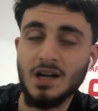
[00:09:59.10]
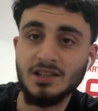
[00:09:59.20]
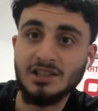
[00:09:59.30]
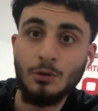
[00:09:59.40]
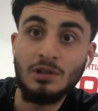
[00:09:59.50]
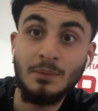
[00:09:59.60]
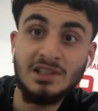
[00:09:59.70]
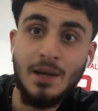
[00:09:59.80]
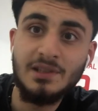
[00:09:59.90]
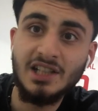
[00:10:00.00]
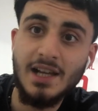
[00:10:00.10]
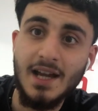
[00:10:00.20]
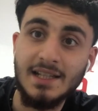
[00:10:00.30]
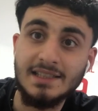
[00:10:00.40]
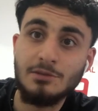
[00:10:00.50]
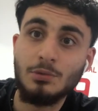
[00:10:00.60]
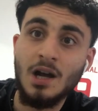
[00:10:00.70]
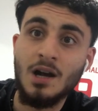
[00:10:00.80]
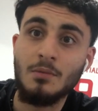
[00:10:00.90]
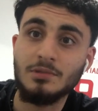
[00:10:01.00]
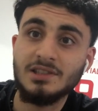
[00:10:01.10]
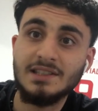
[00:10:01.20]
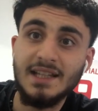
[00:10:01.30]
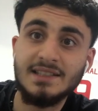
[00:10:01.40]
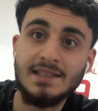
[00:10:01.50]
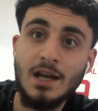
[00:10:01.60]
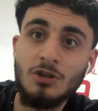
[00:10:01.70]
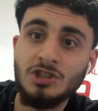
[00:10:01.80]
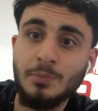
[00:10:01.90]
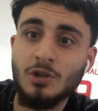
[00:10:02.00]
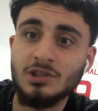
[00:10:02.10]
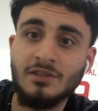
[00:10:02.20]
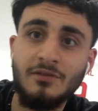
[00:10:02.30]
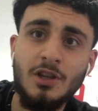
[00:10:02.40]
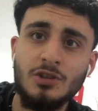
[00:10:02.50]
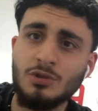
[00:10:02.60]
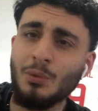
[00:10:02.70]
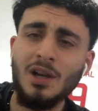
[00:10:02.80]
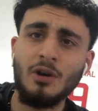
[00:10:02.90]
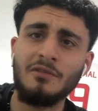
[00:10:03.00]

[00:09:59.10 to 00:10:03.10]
guys. Now, I'm just going to be checking out his stats now just because the video is a really long